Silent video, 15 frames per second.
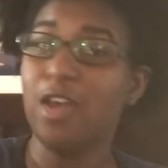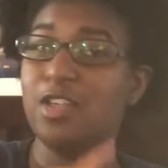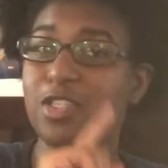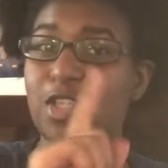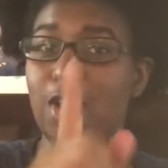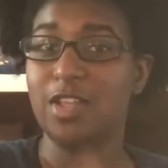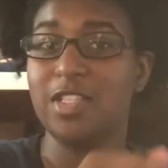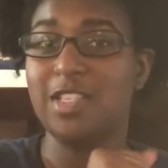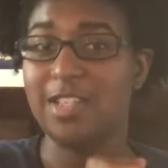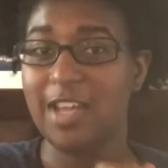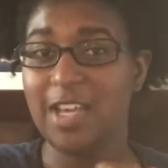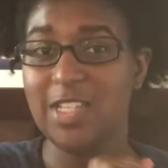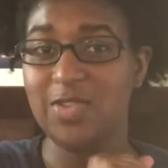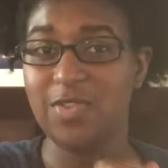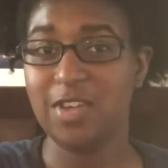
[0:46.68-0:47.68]
So
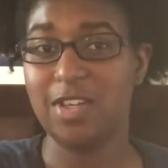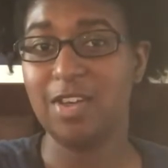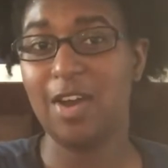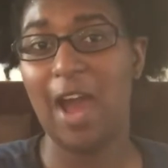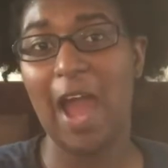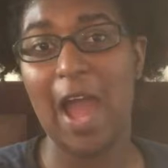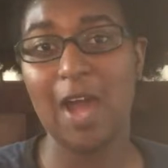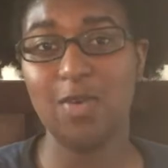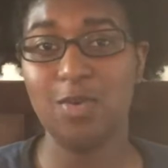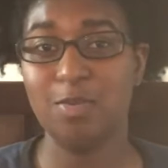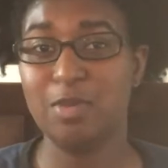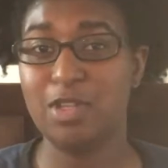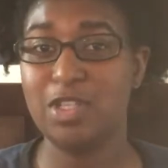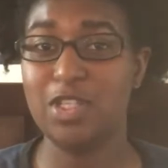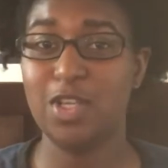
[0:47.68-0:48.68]
today's video, I will
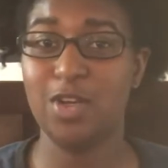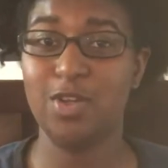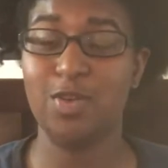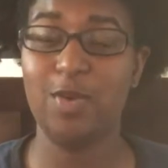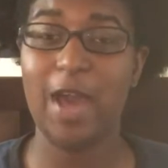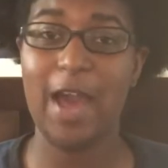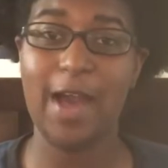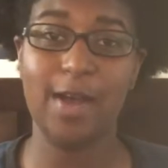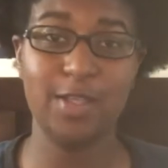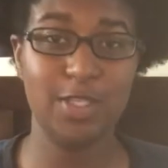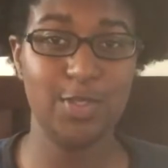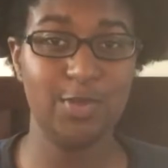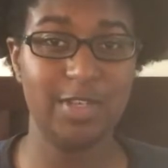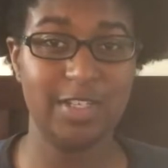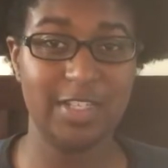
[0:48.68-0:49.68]
be showing you how
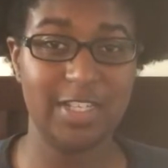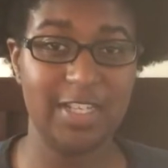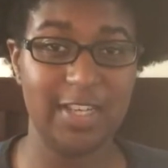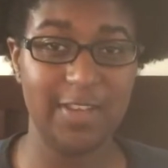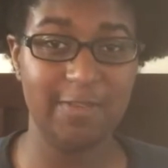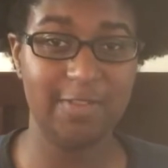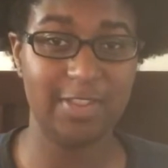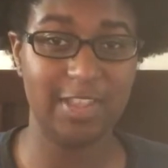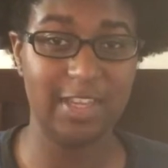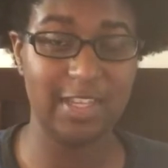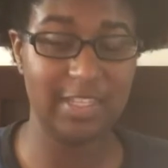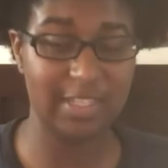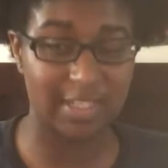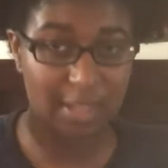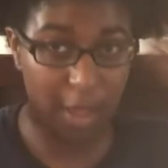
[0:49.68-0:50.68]
to achieve
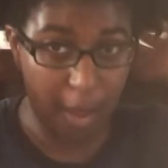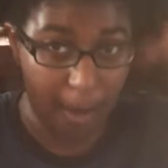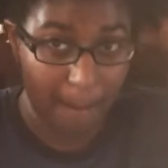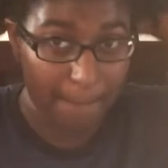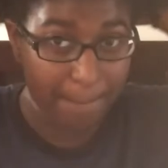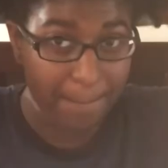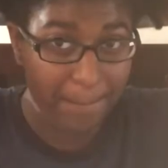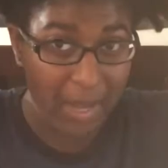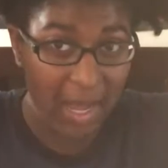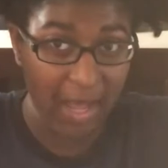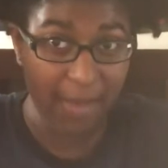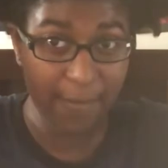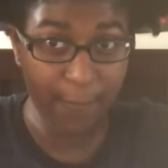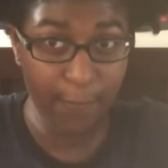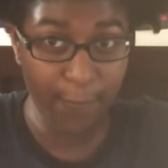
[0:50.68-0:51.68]
this
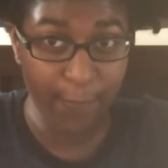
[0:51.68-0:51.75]
puff.